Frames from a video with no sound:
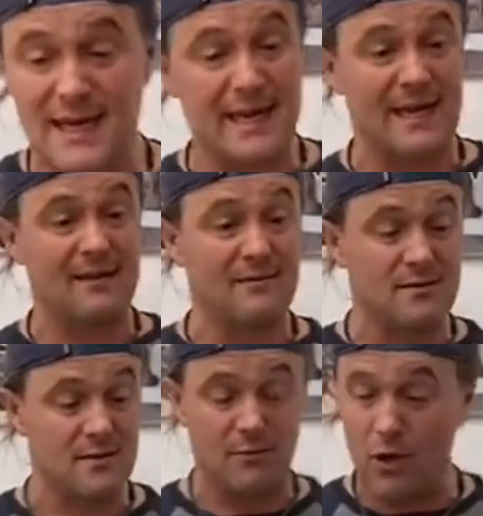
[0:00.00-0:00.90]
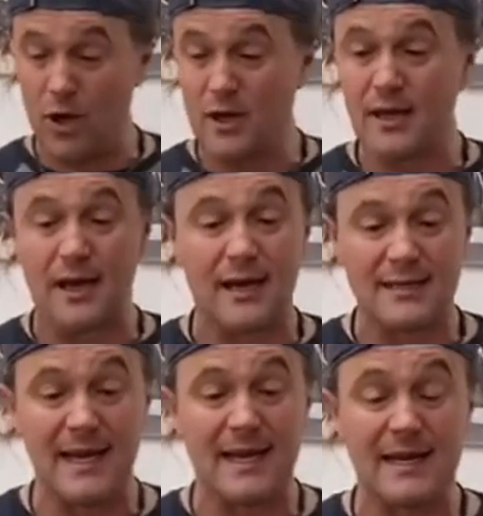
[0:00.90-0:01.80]
take to work, and I
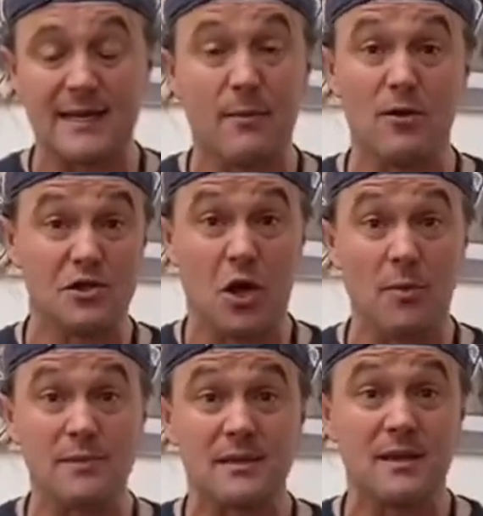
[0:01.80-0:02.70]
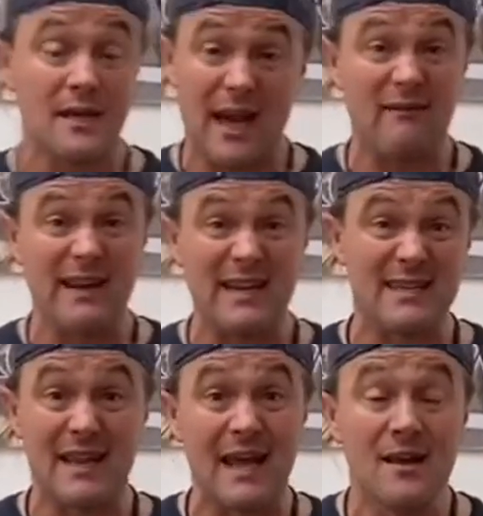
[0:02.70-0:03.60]
take it into most jobs, carry it
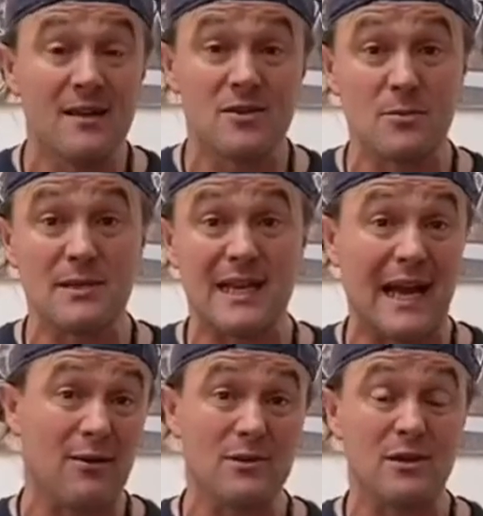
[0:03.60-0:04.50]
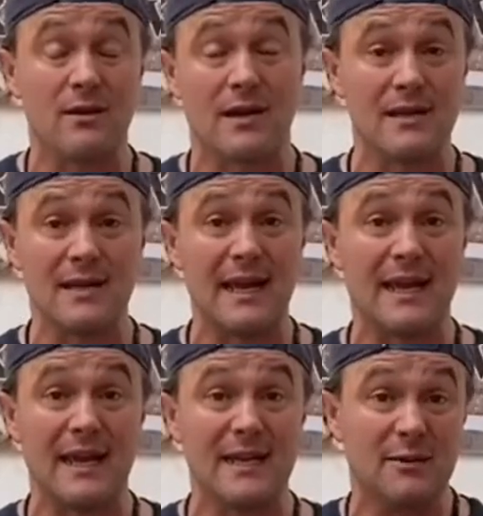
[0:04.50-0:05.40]
into someone's house, so I can
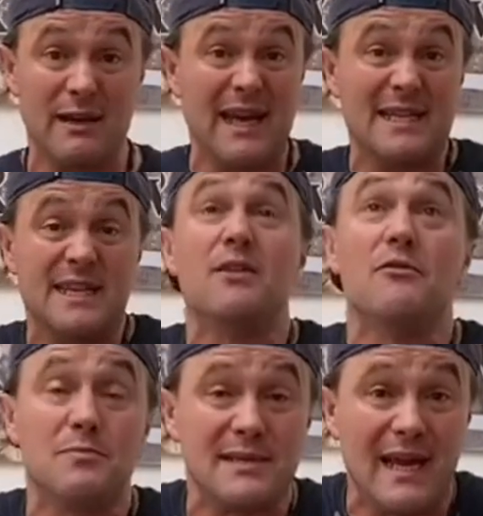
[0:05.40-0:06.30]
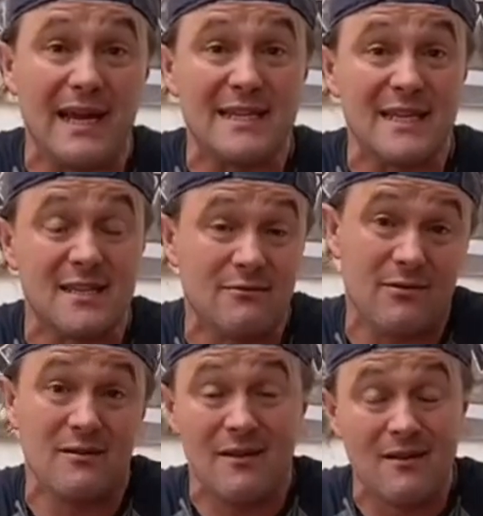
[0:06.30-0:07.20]
take it into a kitchen or upstairs into
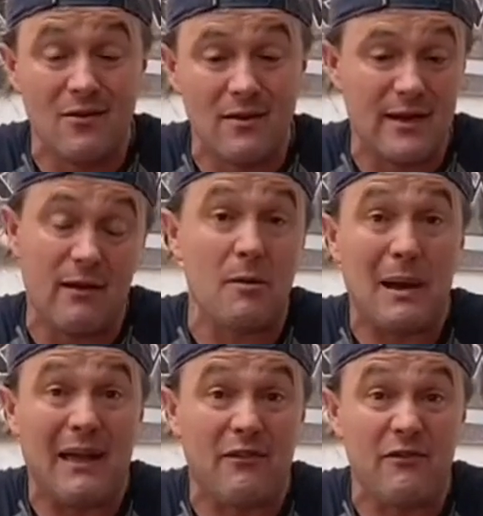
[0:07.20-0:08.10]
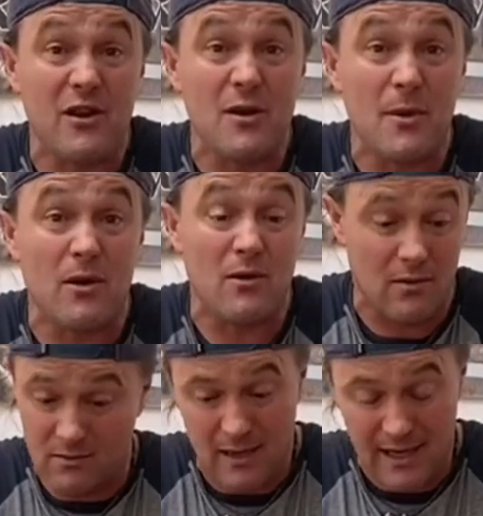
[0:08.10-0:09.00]
a bathroom
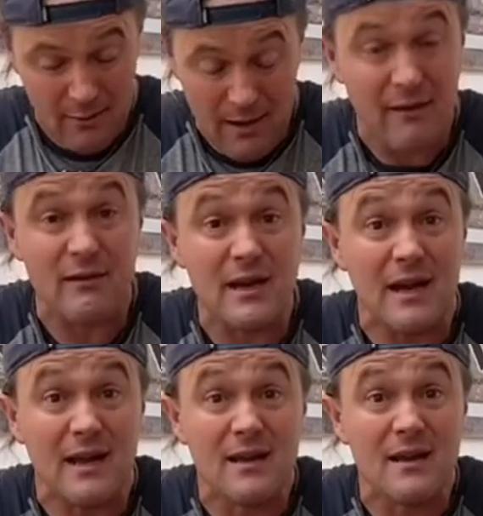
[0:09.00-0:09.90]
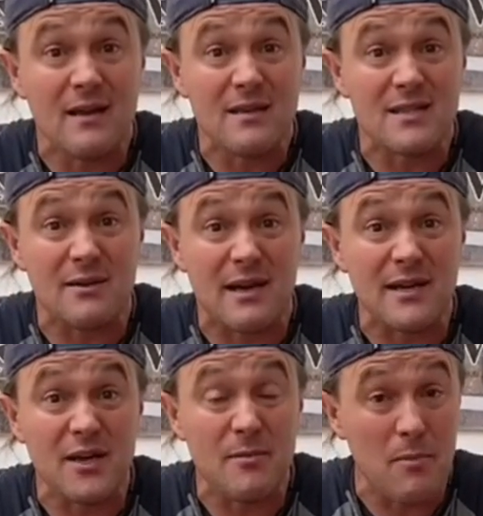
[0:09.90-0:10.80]
or anywhere really. So I
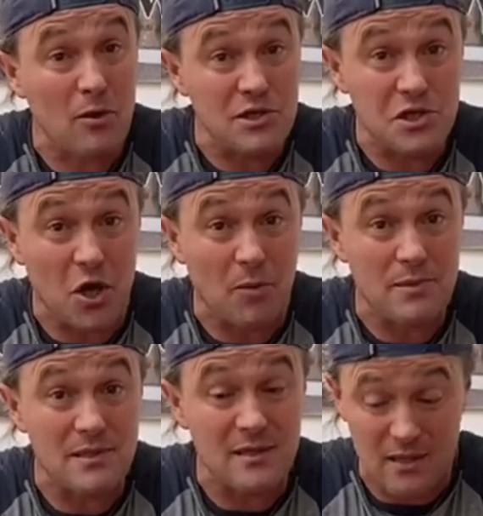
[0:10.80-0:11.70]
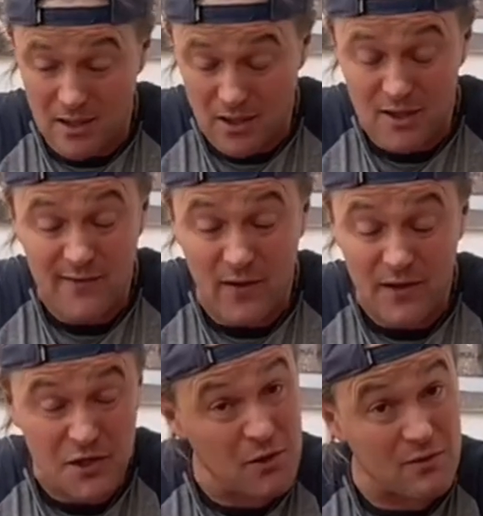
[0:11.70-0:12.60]
can do most jobs, because I've
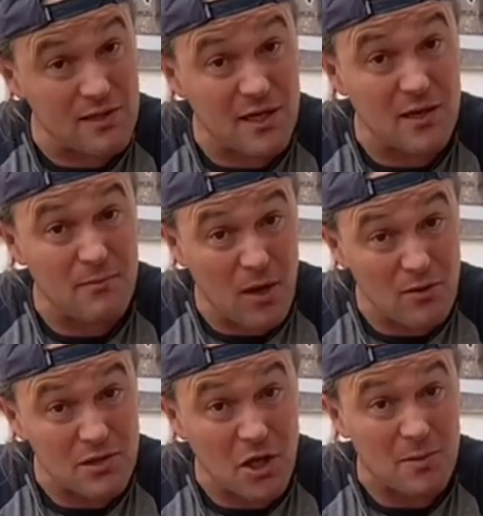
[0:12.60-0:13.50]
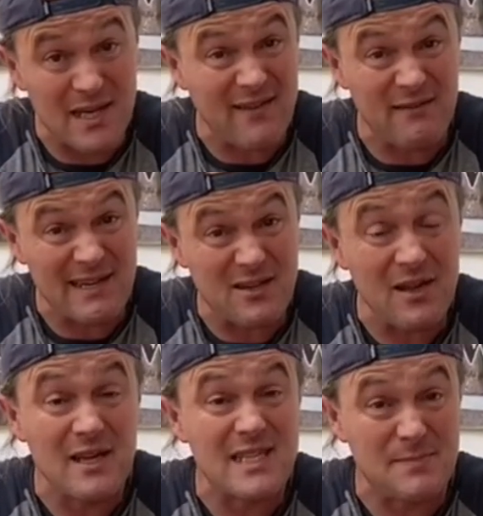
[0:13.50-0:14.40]
got the tools to do most jobs. And if there is a
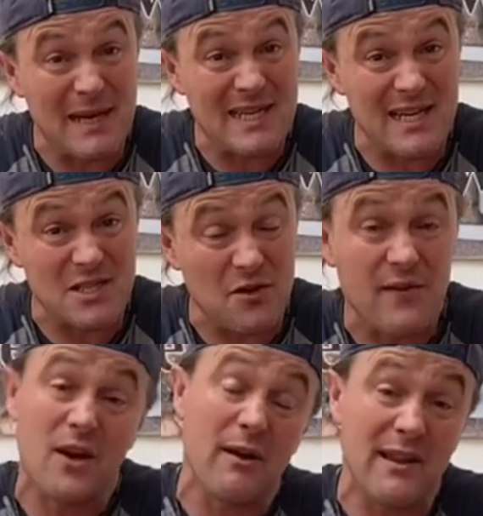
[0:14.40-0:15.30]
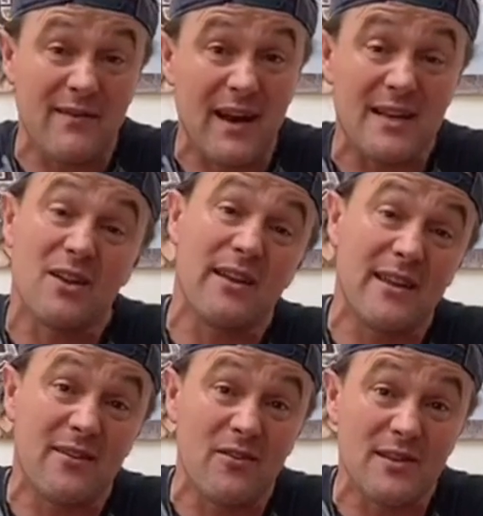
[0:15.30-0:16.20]
specialist stuff, I go in the van, it's all
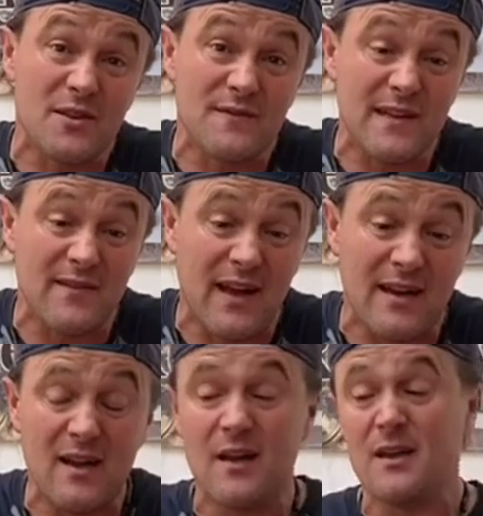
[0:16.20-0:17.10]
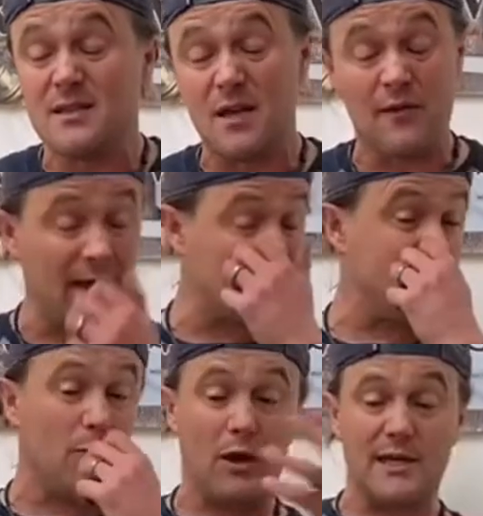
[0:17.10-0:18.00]
in the other stuff's in the van. So thanks
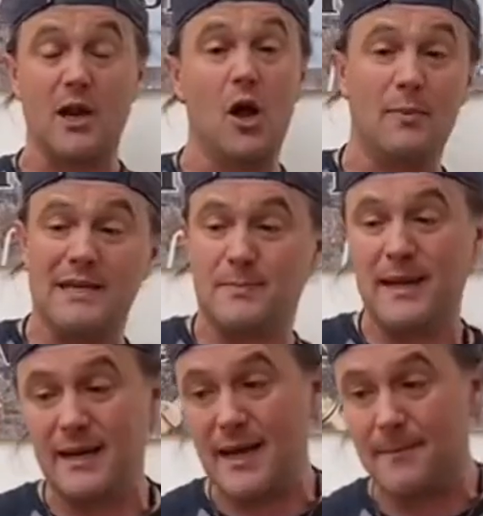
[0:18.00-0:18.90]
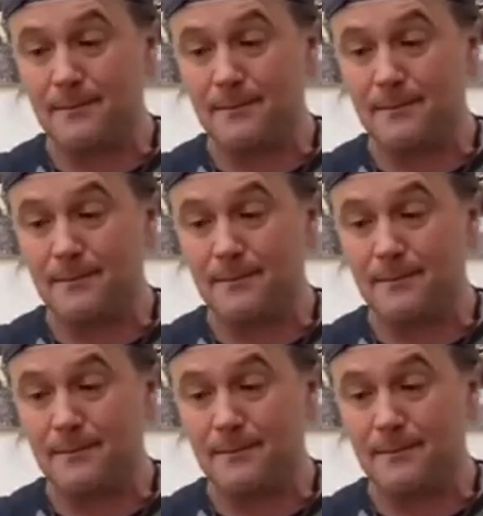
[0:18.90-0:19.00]
for watching. I hope it's been,